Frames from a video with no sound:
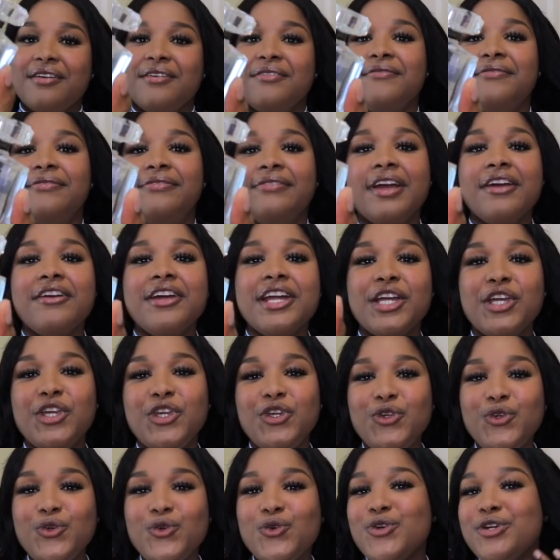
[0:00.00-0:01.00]
Very
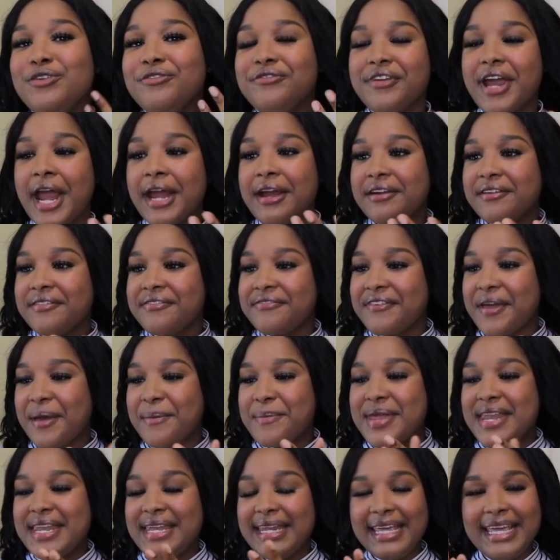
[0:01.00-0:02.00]
cute, very
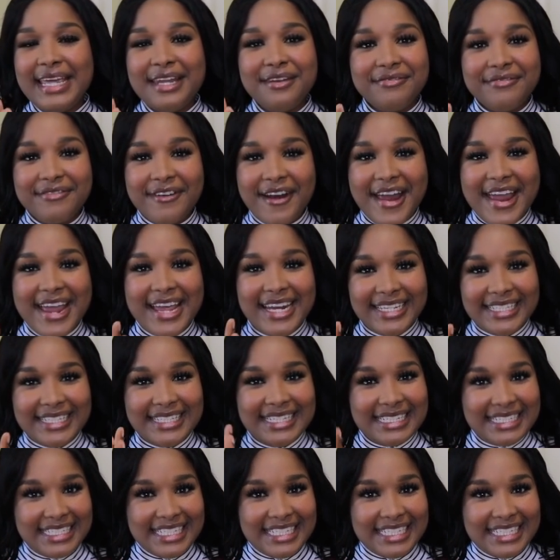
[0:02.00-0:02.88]
feminine for your little